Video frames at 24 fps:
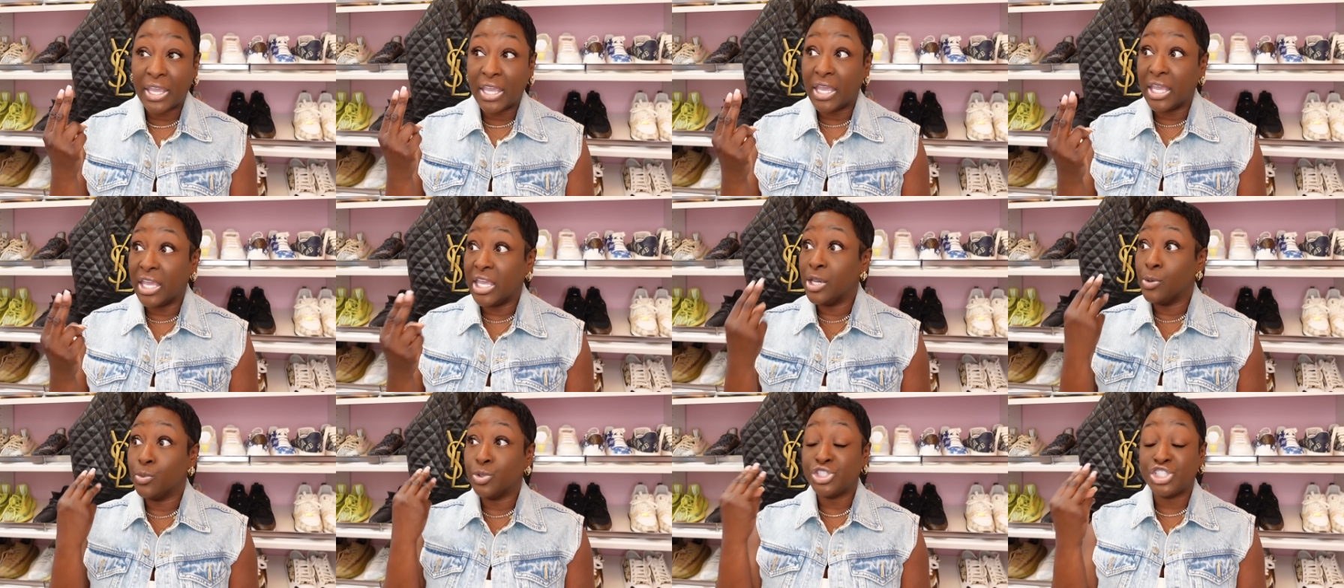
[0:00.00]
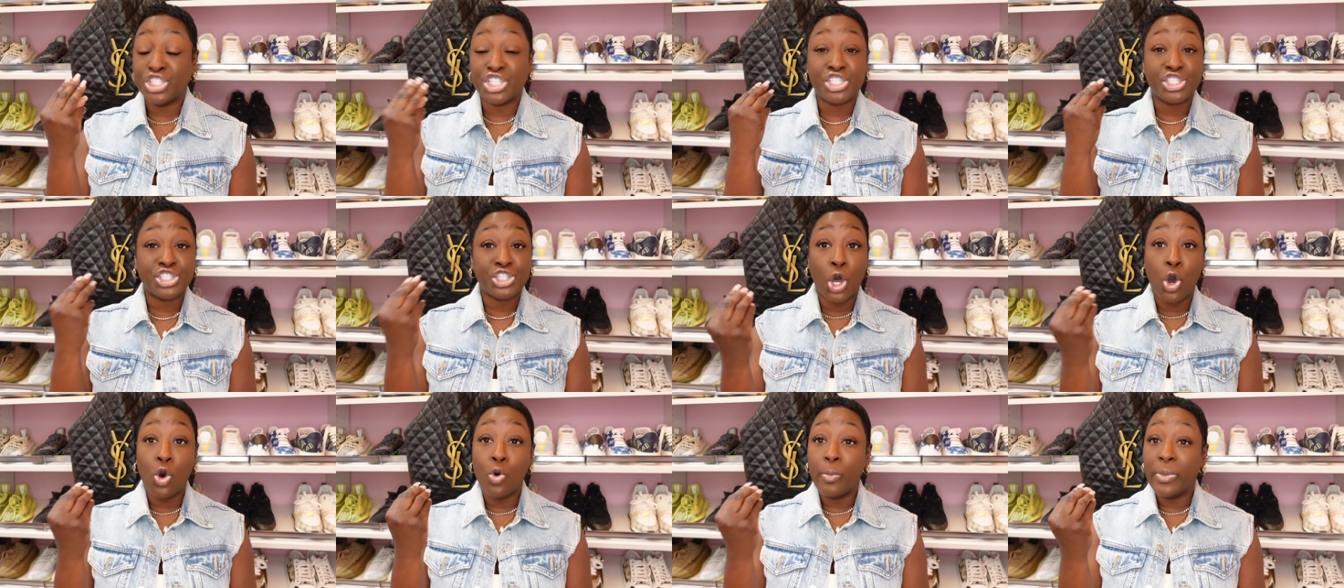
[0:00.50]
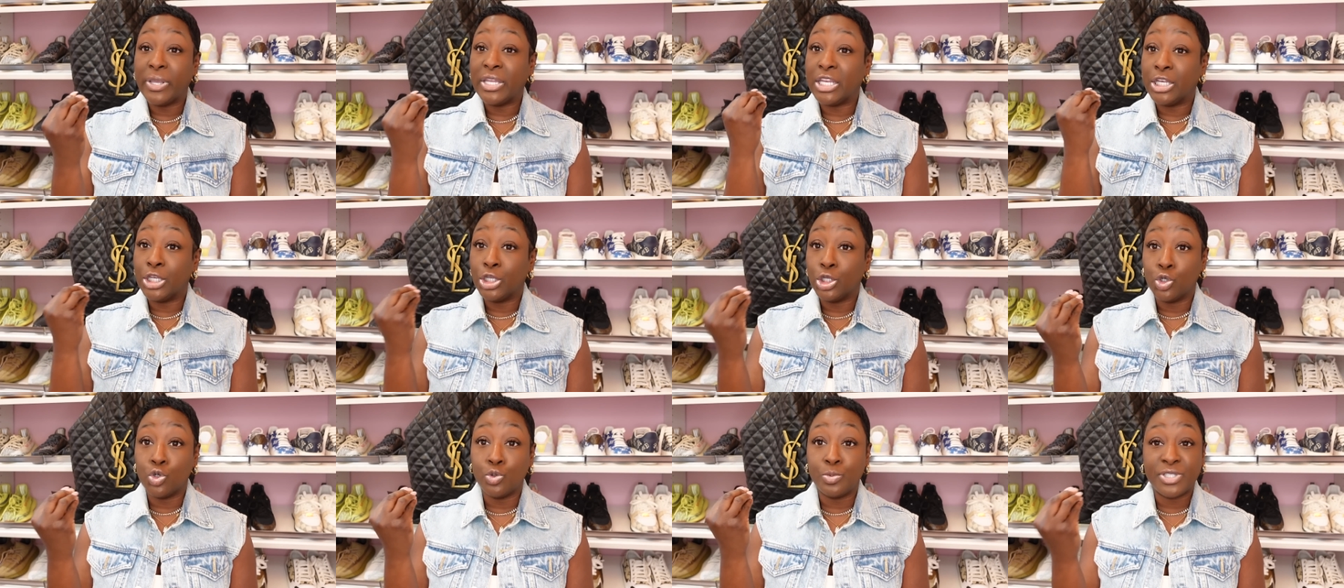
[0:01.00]
It was just so many
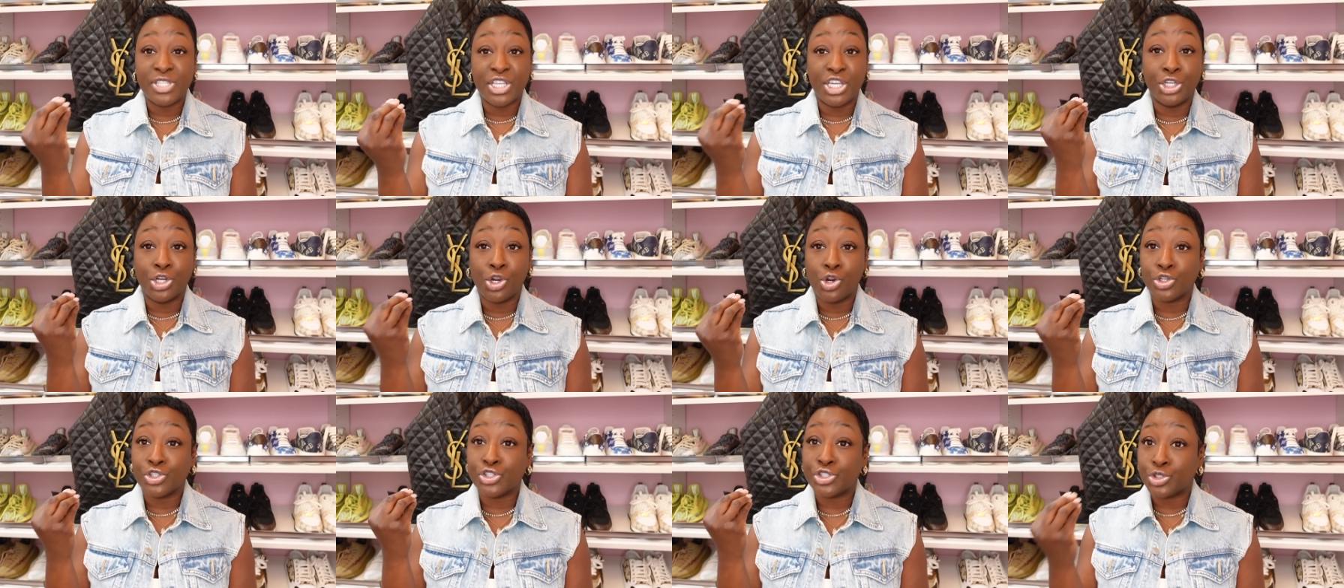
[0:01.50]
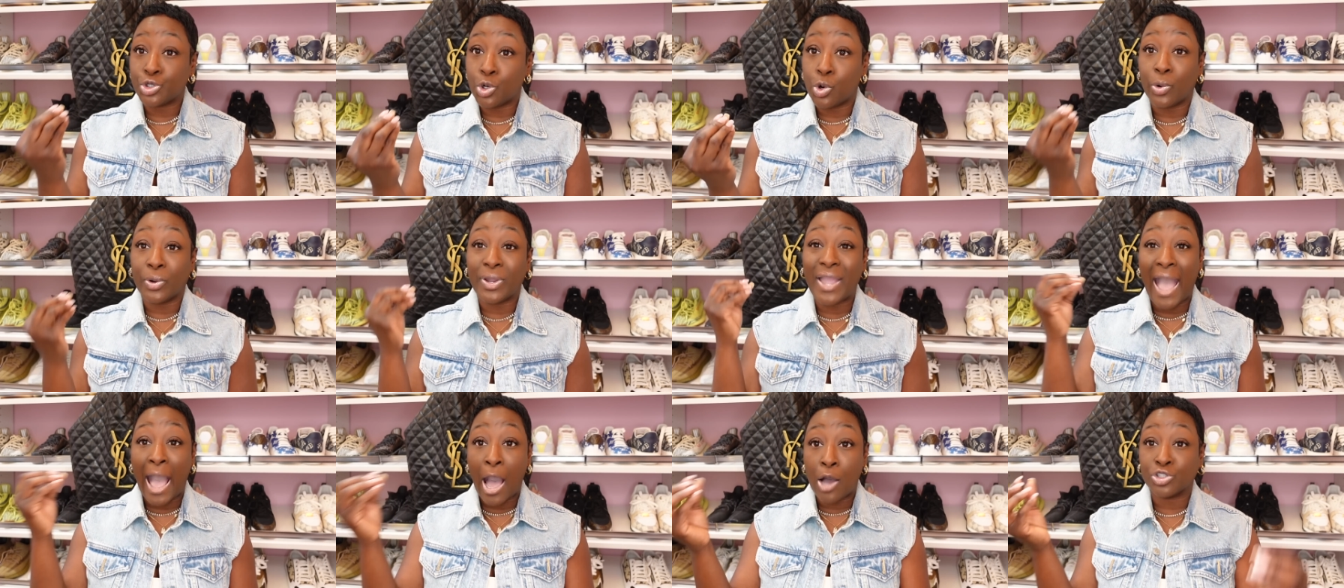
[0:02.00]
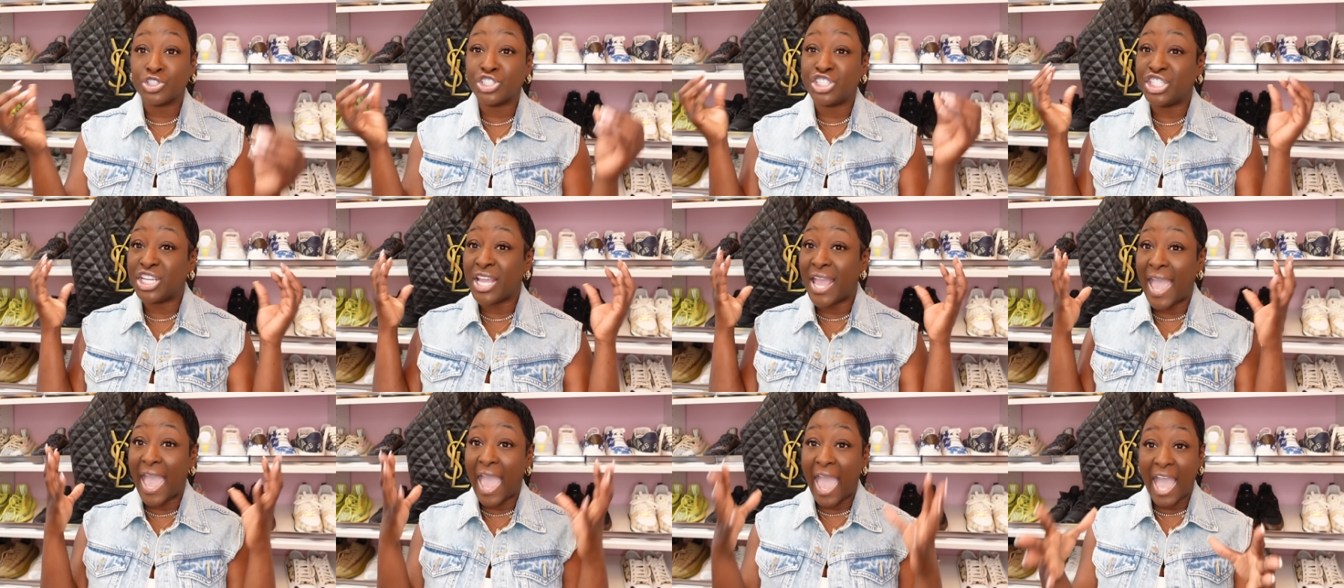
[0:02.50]
loops in her story how
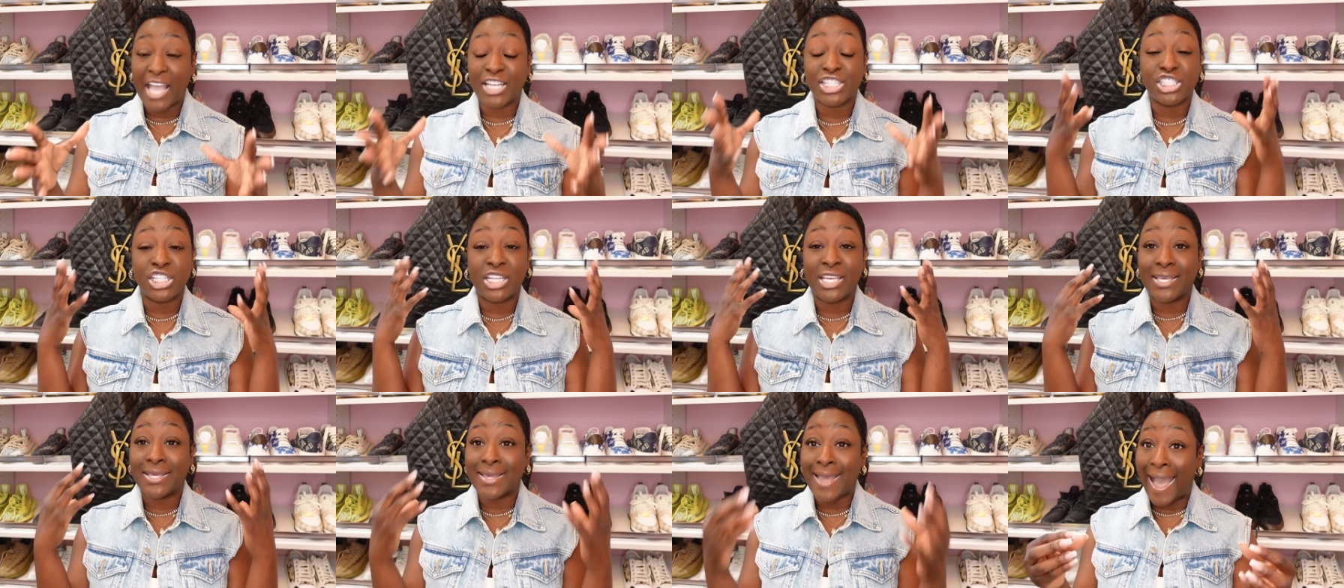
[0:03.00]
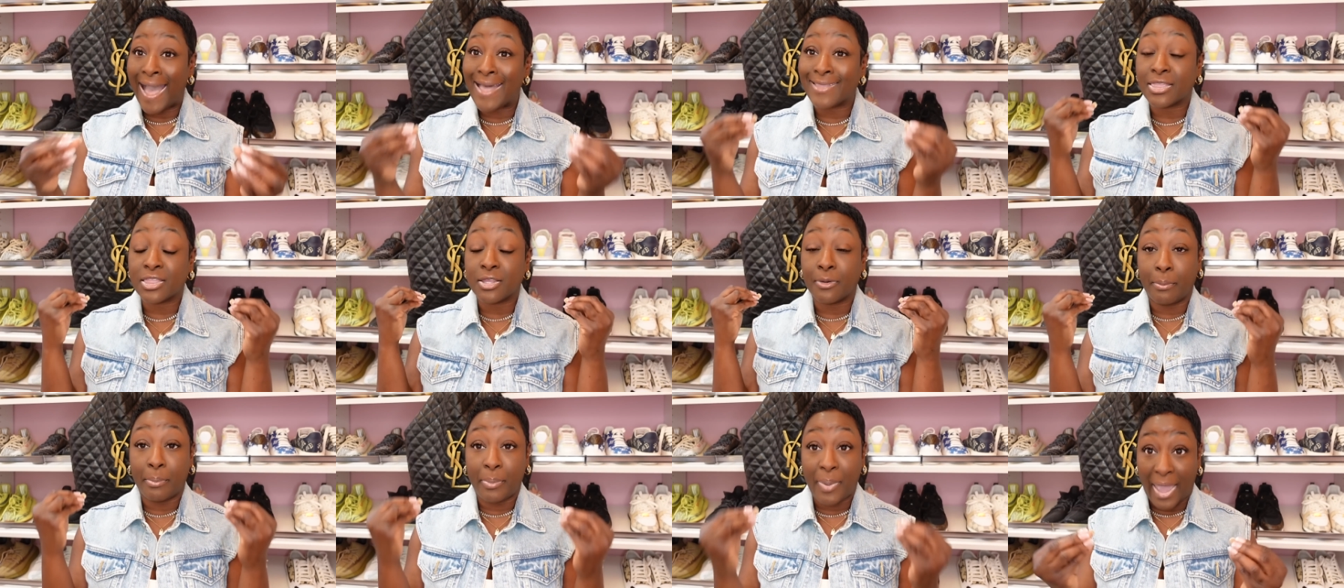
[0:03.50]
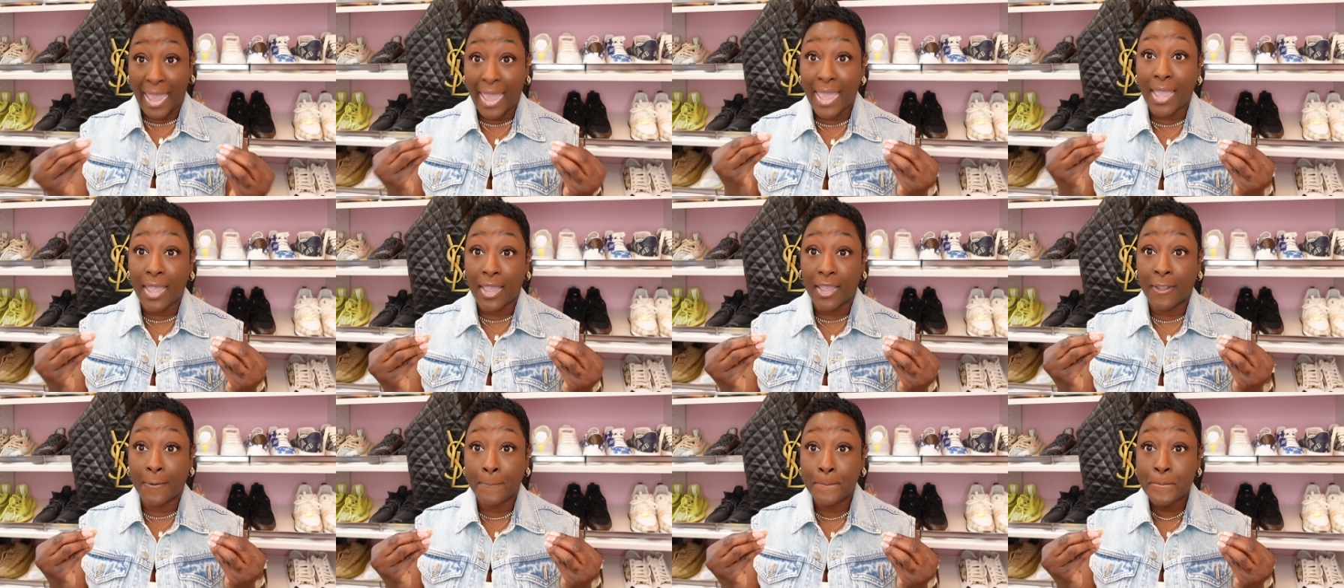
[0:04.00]
she actually got the
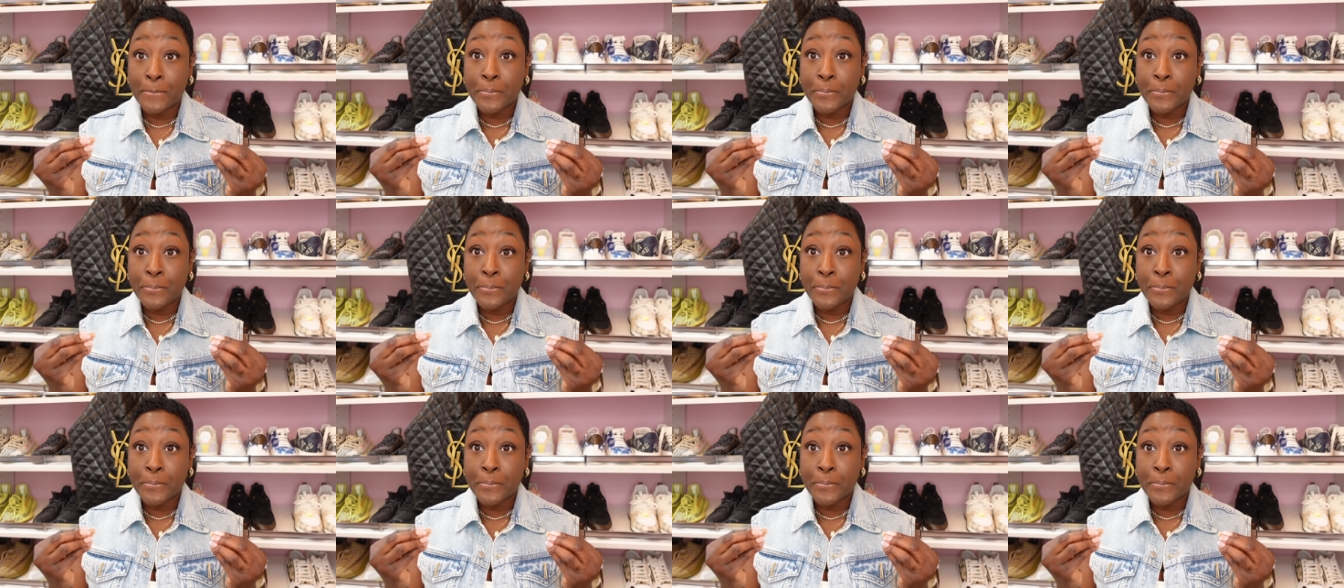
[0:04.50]
bag.